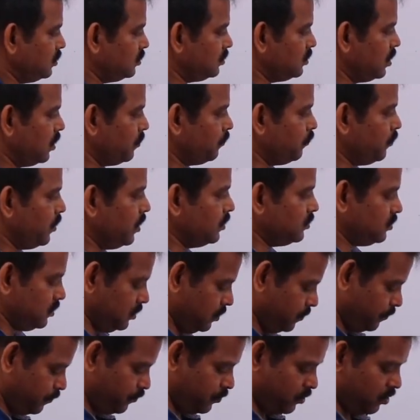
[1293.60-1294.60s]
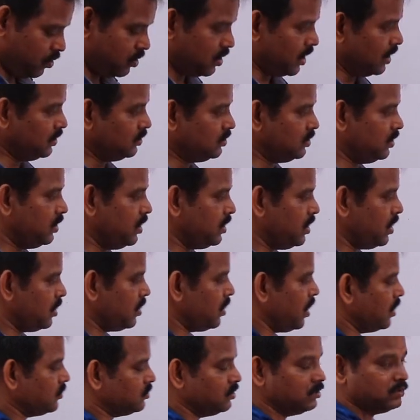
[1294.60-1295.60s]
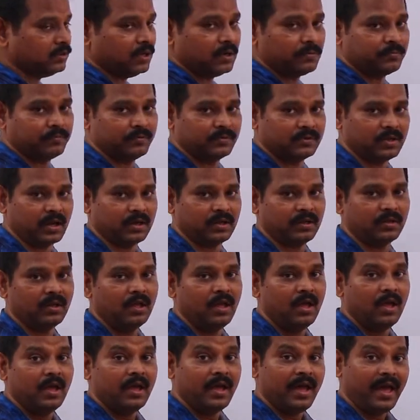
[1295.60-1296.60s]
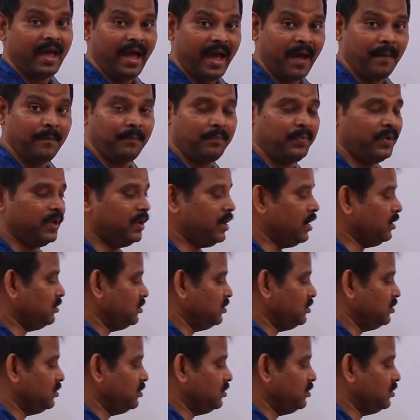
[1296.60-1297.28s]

surface? If you consider a Gaussian surface, Amperean